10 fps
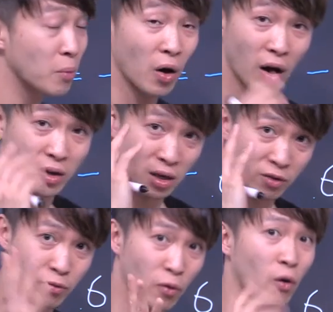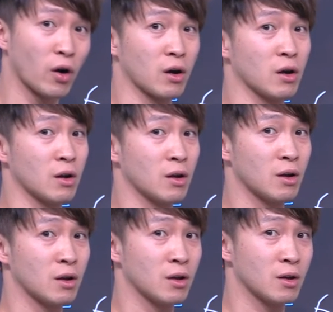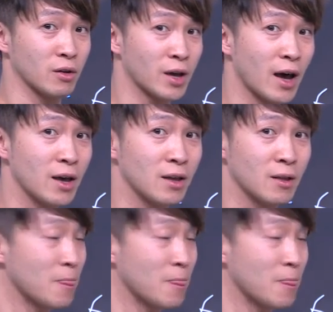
positive 4. Okay?